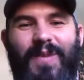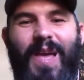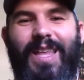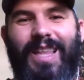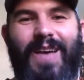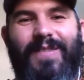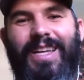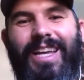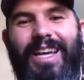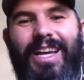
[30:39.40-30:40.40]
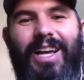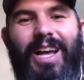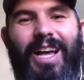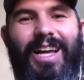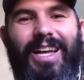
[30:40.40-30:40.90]
Ben Levitt.
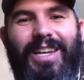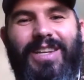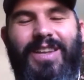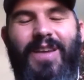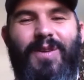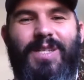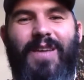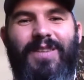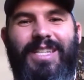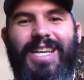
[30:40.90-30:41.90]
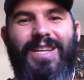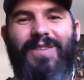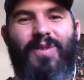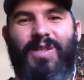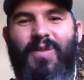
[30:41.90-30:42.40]
Number 17
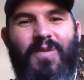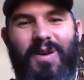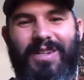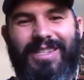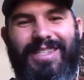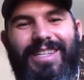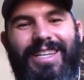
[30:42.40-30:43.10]
was the worst.